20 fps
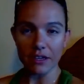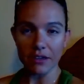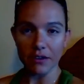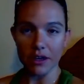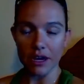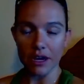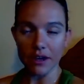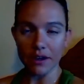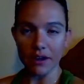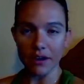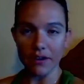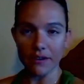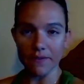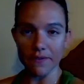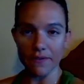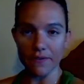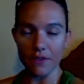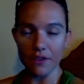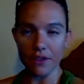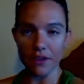a lot
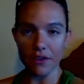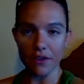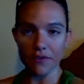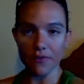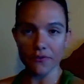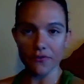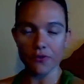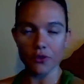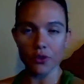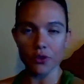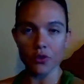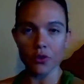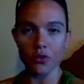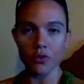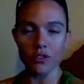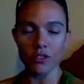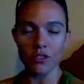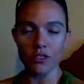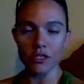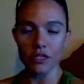of the
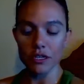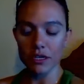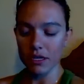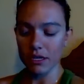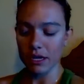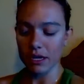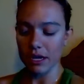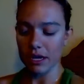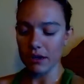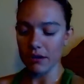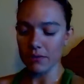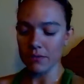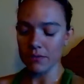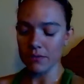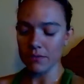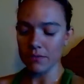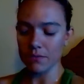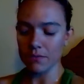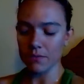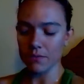foods,
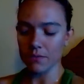um,